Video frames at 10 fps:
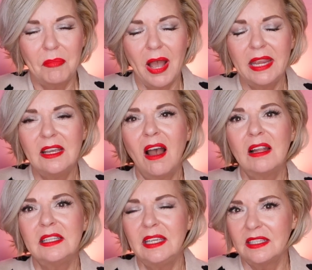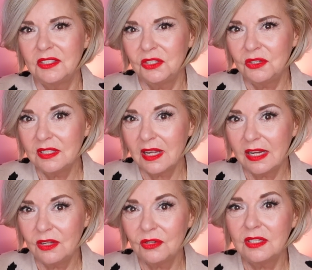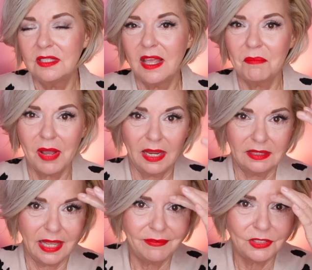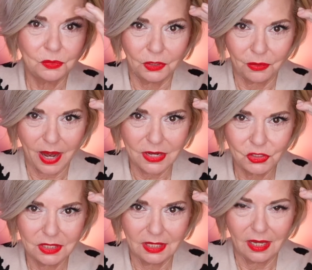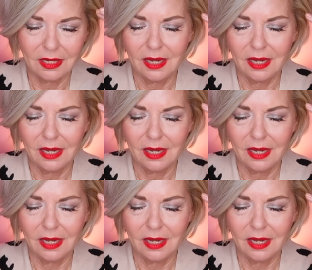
By golly, as soon as I noticed that my 11s were crashing in